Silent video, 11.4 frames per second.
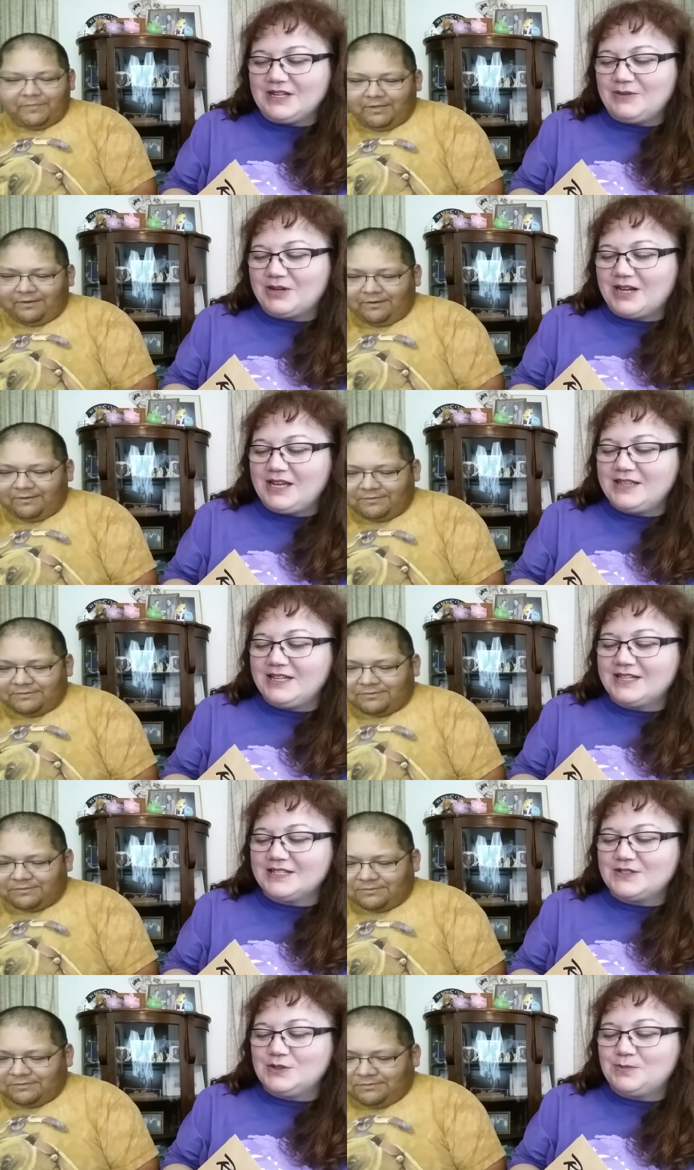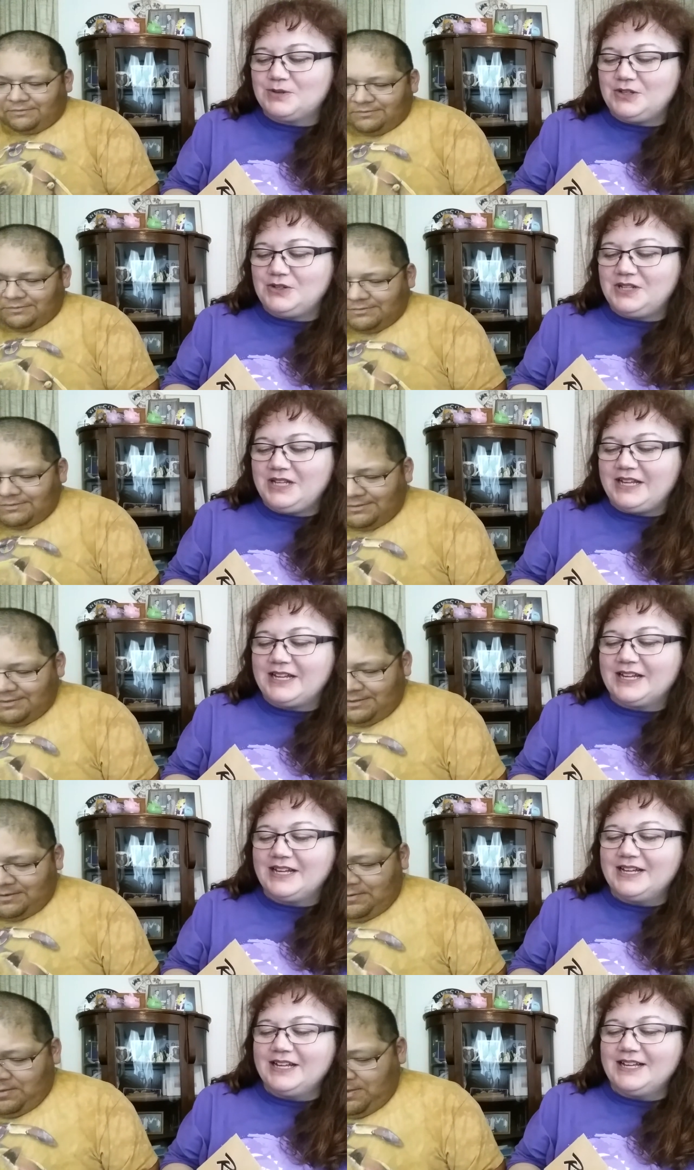Speaker 1: And what I think is super
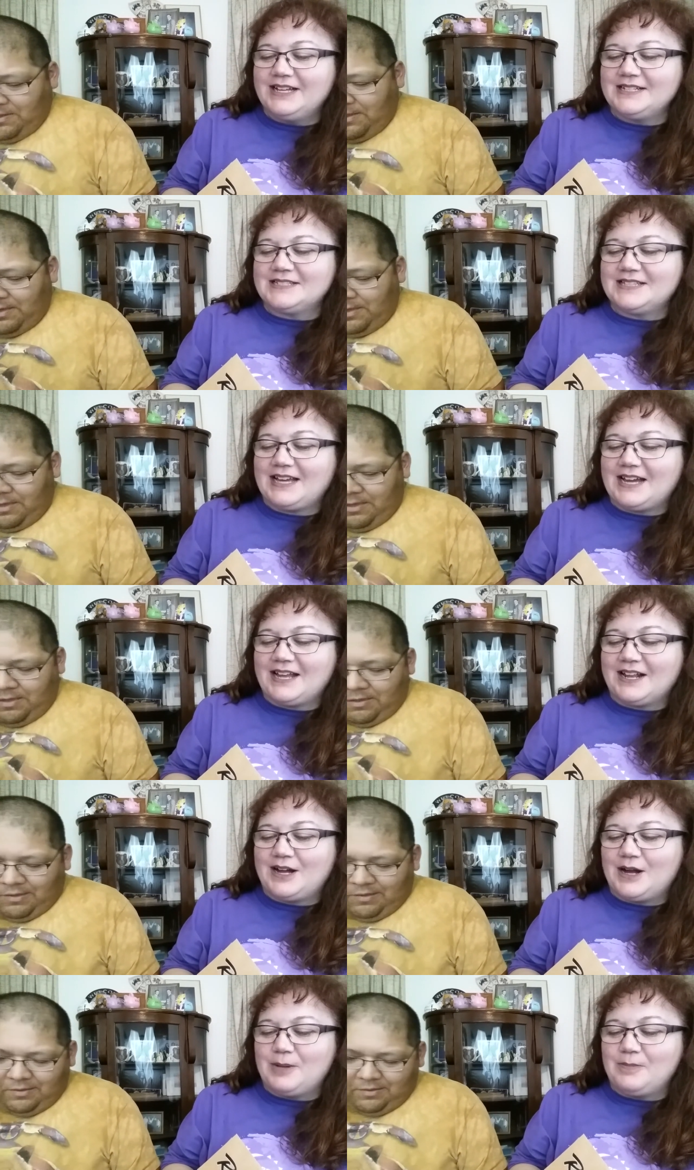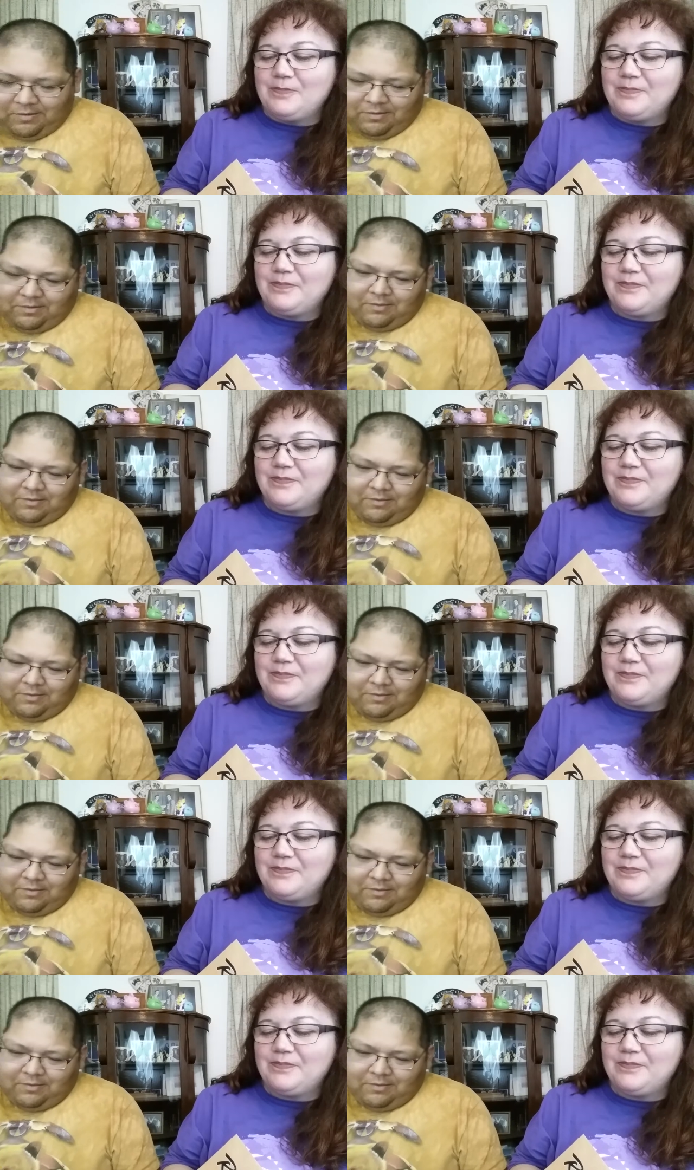unique is that um,